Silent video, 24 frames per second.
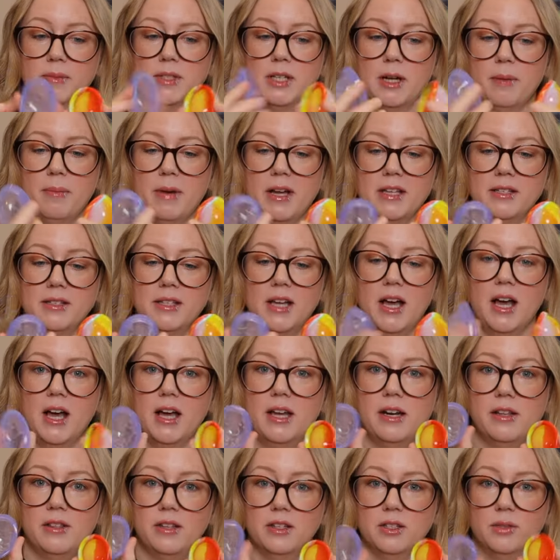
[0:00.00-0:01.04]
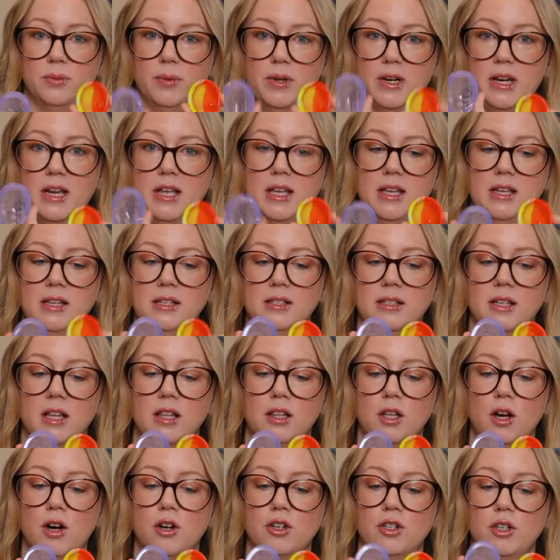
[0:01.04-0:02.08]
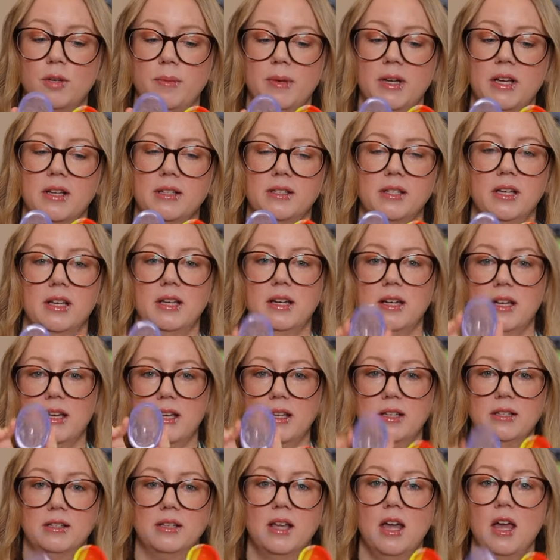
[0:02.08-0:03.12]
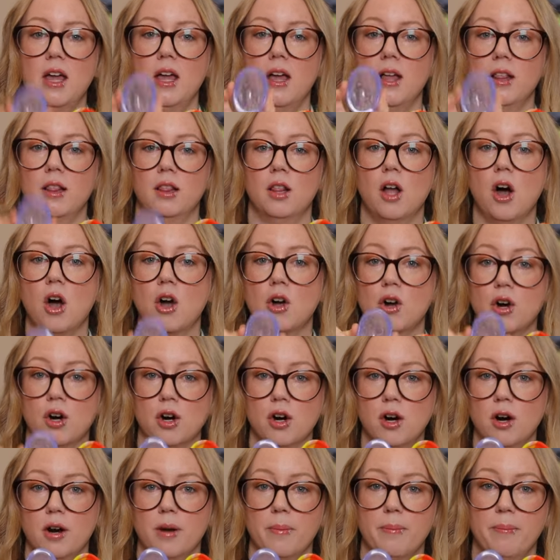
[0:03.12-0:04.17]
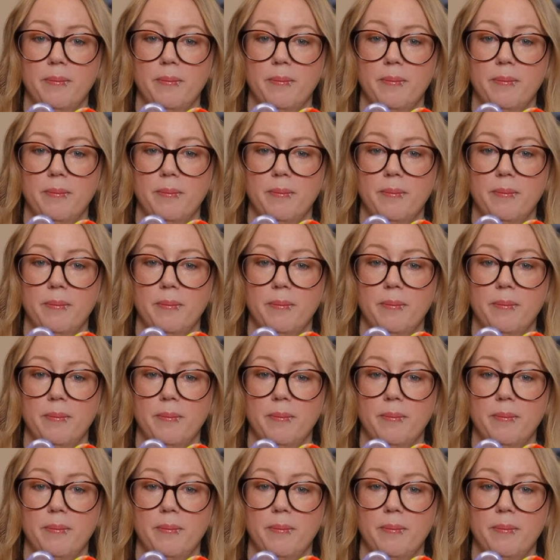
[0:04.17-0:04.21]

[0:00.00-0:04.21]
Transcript: side by side. This one is larger because it is longer